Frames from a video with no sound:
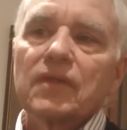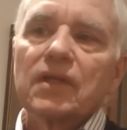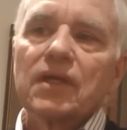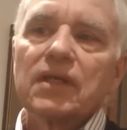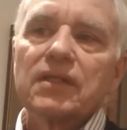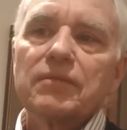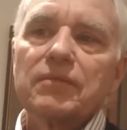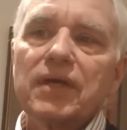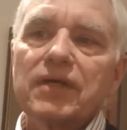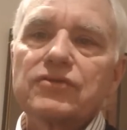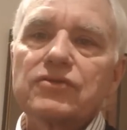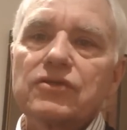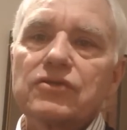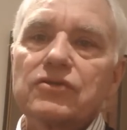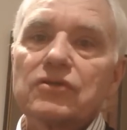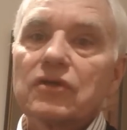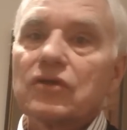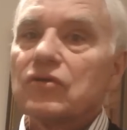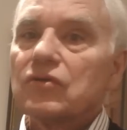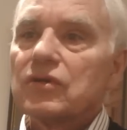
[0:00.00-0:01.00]
and the message
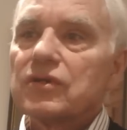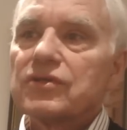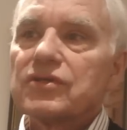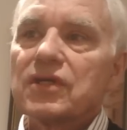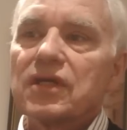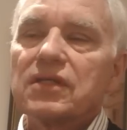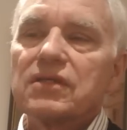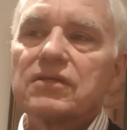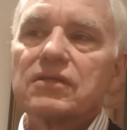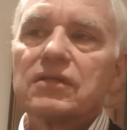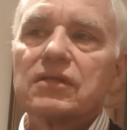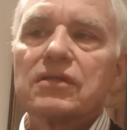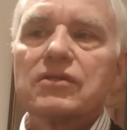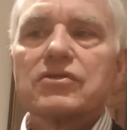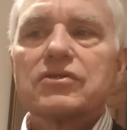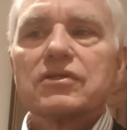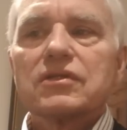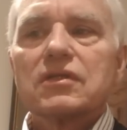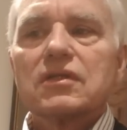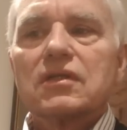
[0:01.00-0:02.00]
of the course I
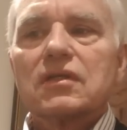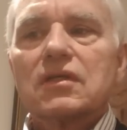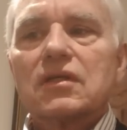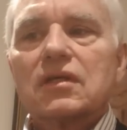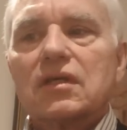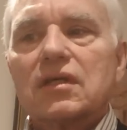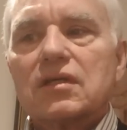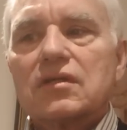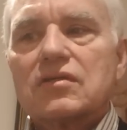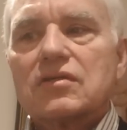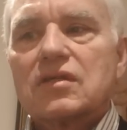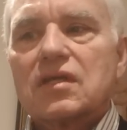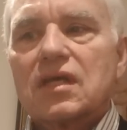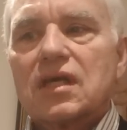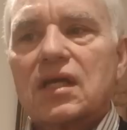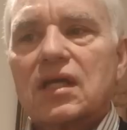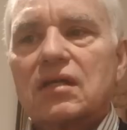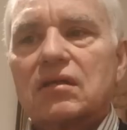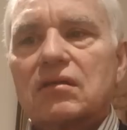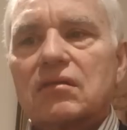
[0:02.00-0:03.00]
teach is
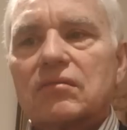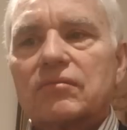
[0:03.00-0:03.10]
that